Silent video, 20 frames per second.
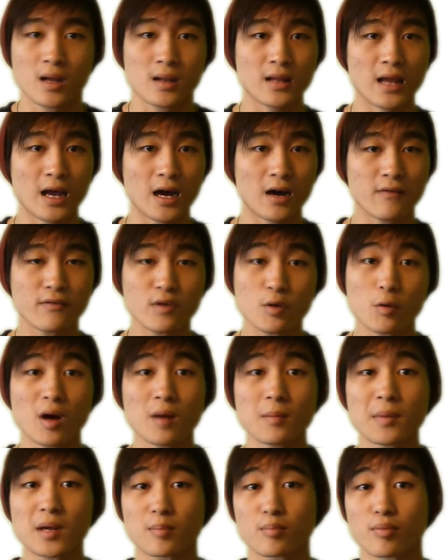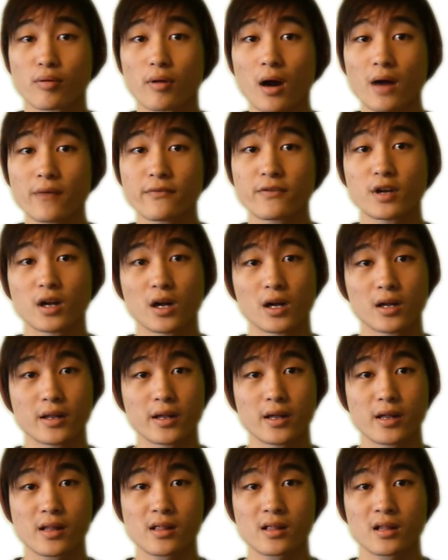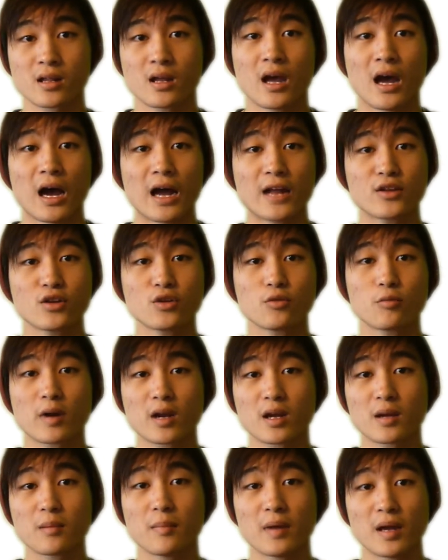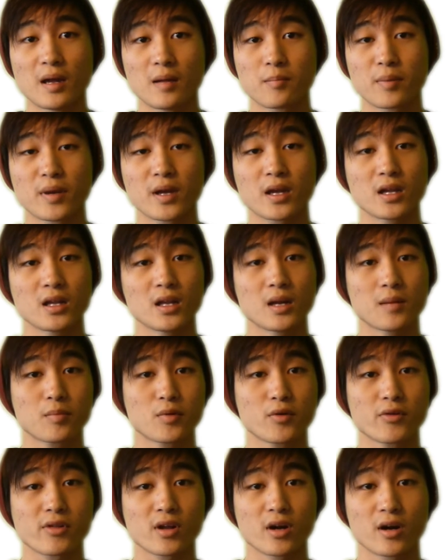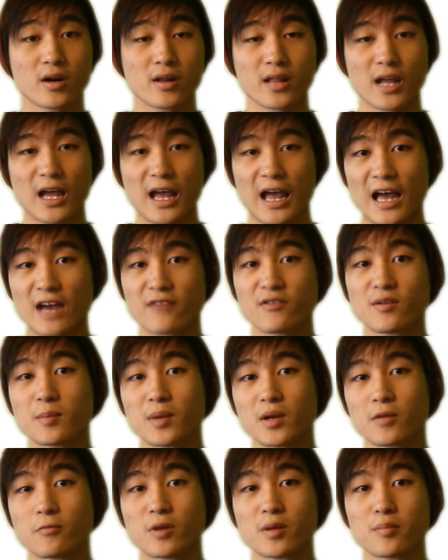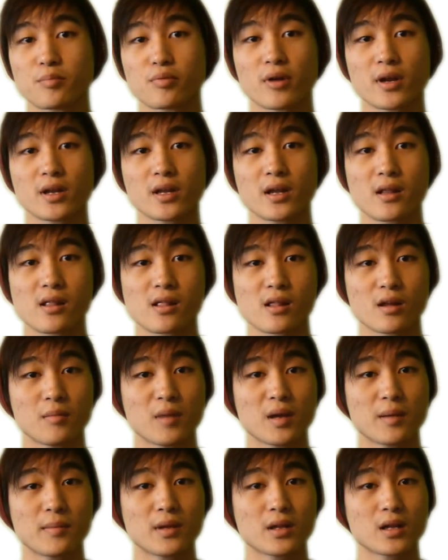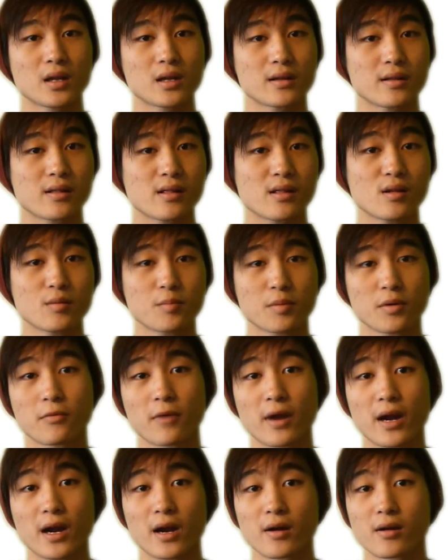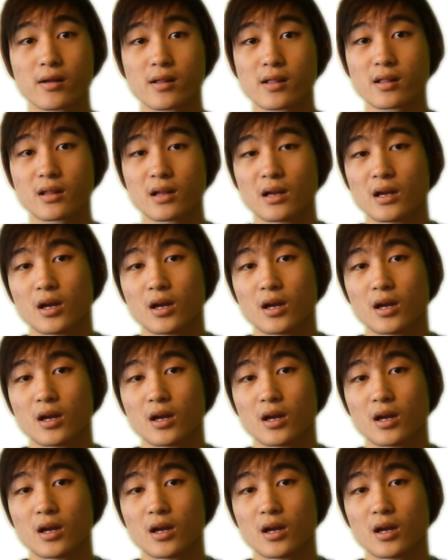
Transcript: Now, if you want to make profit on this, I do recommend picking up those cards that haven't been reprinted. So maybe like the super rares